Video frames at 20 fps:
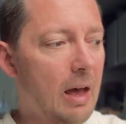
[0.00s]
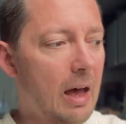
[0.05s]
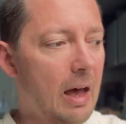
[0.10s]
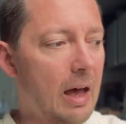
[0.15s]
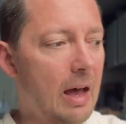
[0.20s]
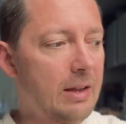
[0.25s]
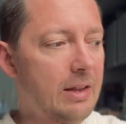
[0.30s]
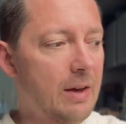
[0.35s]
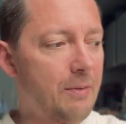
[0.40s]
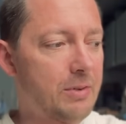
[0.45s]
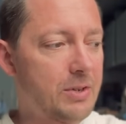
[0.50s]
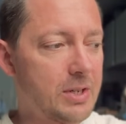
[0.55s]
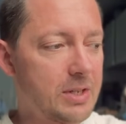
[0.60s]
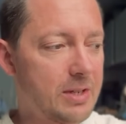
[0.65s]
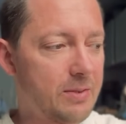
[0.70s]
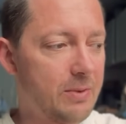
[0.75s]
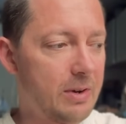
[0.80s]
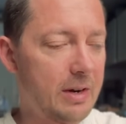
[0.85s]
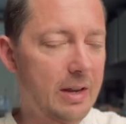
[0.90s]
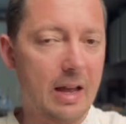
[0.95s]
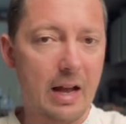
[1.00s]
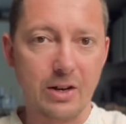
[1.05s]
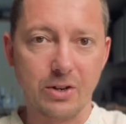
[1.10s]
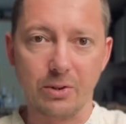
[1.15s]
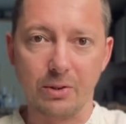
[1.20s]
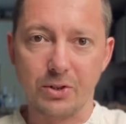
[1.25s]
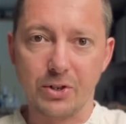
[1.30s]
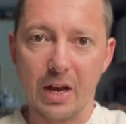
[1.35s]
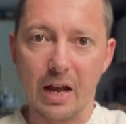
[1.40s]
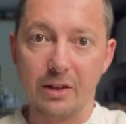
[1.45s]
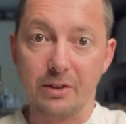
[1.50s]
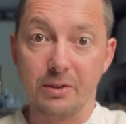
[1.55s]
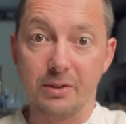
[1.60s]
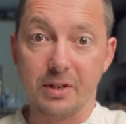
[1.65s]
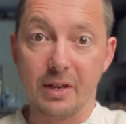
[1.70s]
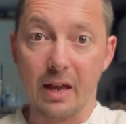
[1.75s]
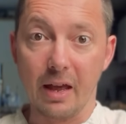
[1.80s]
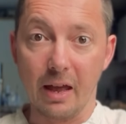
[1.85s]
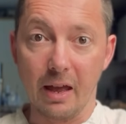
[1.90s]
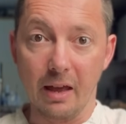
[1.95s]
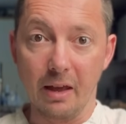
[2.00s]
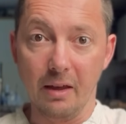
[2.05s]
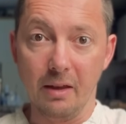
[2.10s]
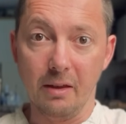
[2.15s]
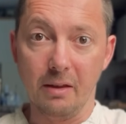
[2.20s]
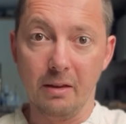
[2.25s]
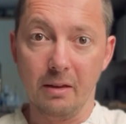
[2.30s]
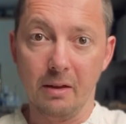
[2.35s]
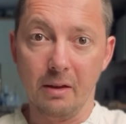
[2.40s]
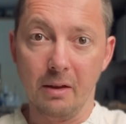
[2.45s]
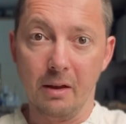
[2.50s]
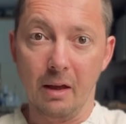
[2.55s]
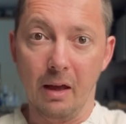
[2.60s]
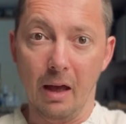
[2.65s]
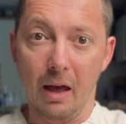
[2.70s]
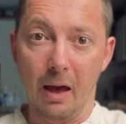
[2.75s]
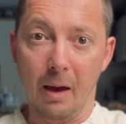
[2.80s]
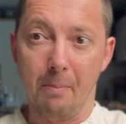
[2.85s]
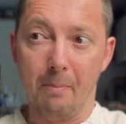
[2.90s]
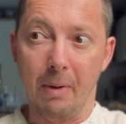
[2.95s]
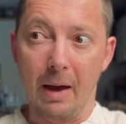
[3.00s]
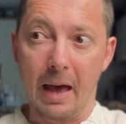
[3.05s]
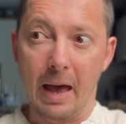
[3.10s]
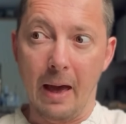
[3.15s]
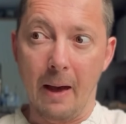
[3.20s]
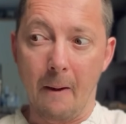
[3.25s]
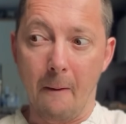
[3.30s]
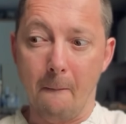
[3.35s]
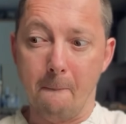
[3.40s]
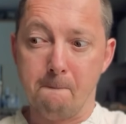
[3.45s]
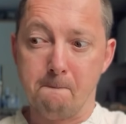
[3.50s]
and have just a very casual chat today about